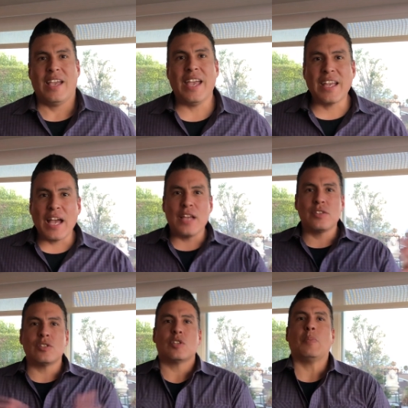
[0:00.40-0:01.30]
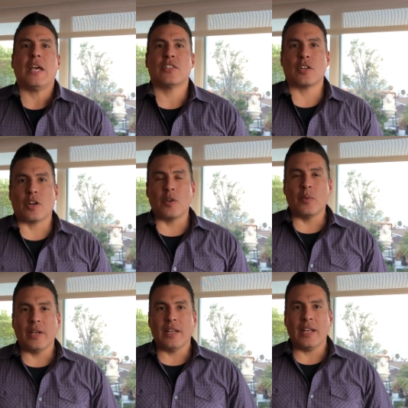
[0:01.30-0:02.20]
Hey guys, this is Pastor
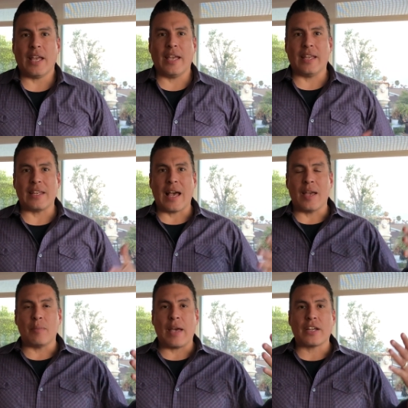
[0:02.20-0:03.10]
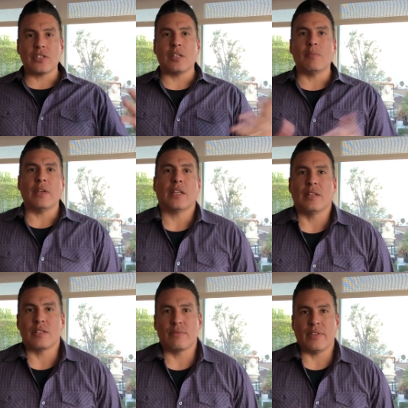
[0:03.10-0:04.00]
Irwin, and I'm actually making
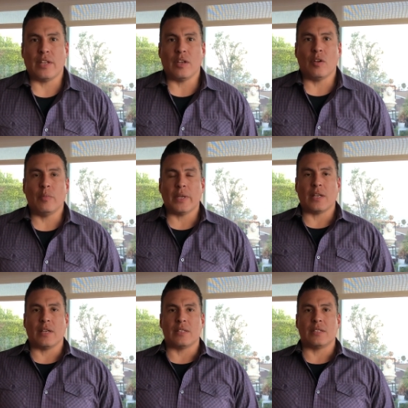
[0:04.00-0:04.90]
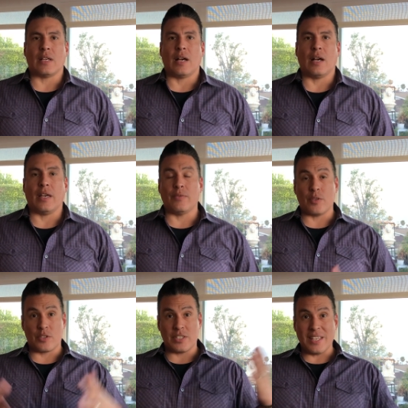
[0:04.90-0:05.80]
this video because uh, if
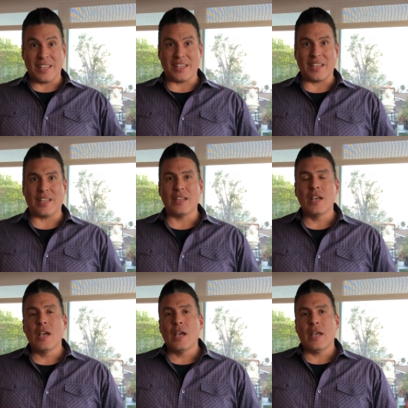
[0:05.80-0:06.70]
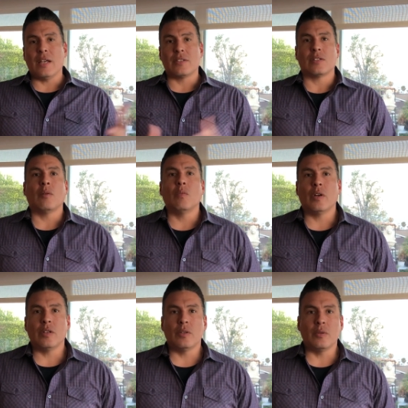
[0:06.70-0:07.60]
you're seeing it, it's
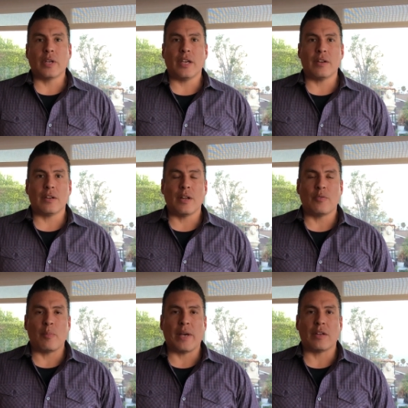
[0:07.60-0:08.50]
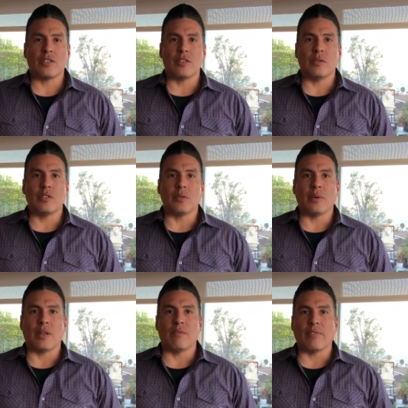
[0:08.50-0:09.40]
someone who cared enough about you to
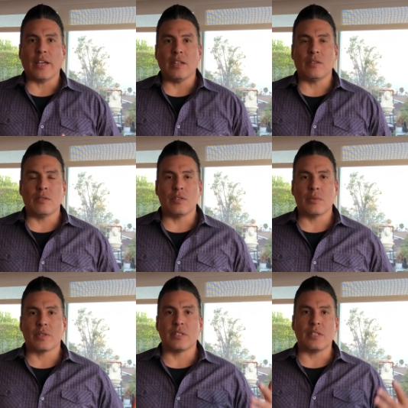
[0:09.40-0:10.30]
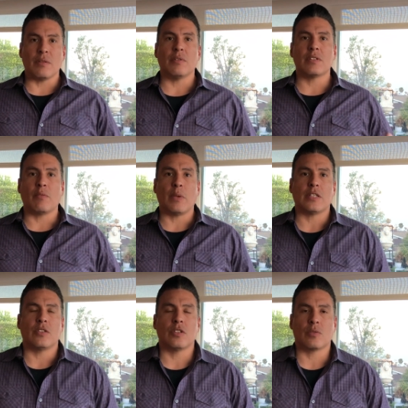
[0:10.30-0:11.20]
invite you to a series of
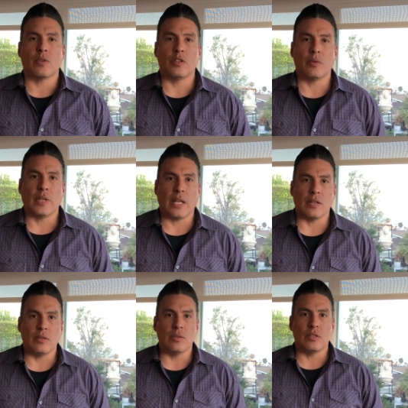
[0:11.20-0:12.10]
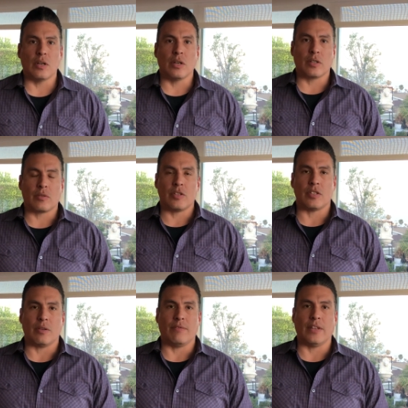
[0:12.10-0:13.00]
messages we're doing at New Dawn
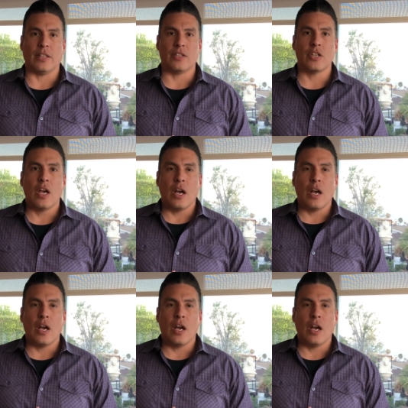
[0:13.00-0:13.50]
Christian Village